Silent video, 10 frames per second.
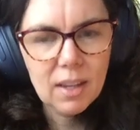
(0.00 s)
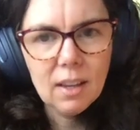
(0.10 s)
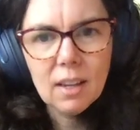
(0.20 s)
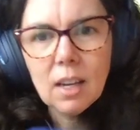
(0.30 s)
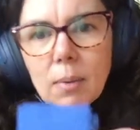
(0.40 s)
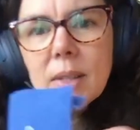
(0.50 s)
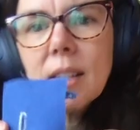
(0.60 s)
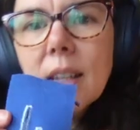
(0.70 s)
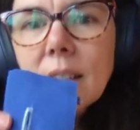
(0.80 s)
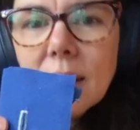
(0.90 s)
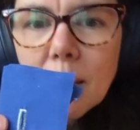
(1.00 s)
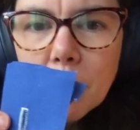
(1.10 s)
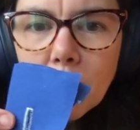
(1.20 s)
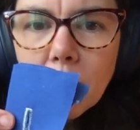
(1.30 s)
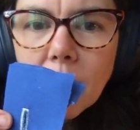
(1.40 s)
Here was the
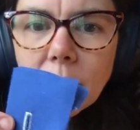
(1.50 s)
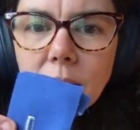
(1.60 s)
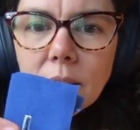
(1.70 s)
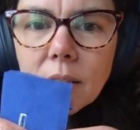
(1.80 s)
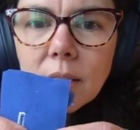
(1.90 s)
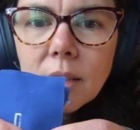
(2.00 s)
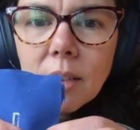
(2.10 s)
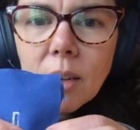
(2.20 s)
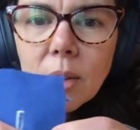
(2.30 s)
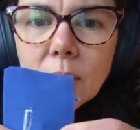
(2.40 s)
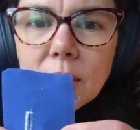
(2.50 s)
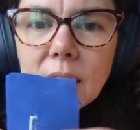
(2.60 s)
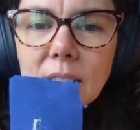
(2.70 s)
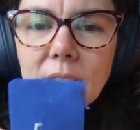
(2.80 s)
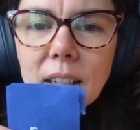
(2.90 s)
example button holes I
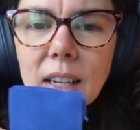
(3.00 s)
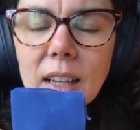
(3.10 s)
did.